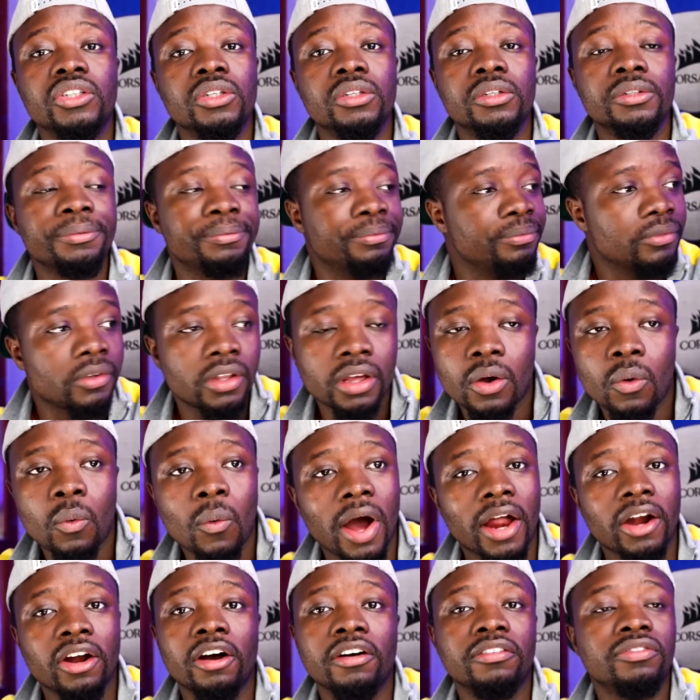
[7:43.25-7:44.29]
know,
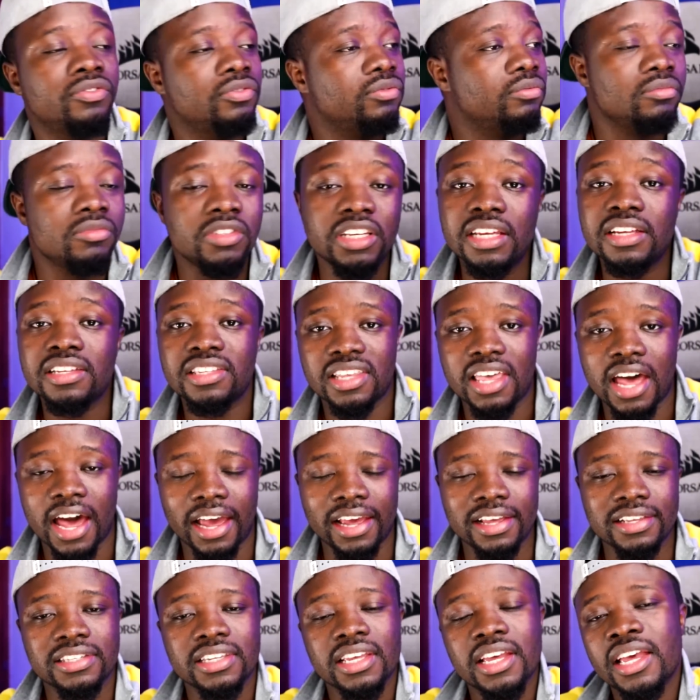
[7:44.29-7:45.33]
one of these
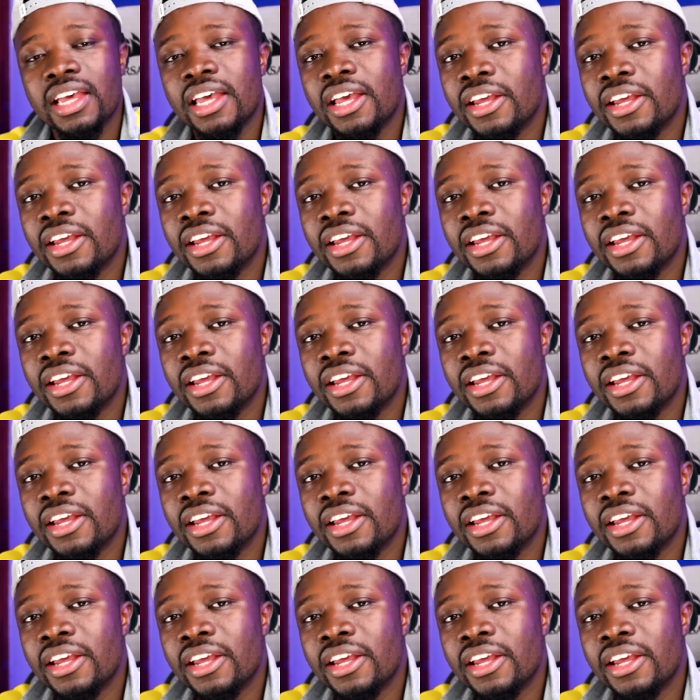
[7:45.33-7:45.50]
guys,